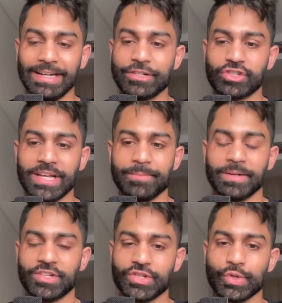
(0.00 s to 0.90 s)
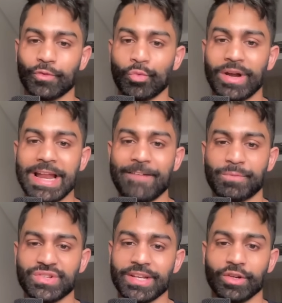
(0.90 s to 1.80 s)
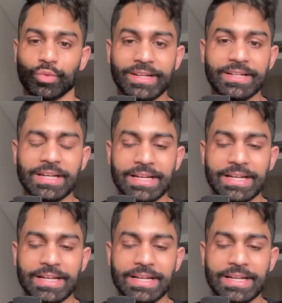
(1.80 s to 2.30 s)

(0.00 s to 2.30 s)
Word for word: intraday, but just over one and a half percent green.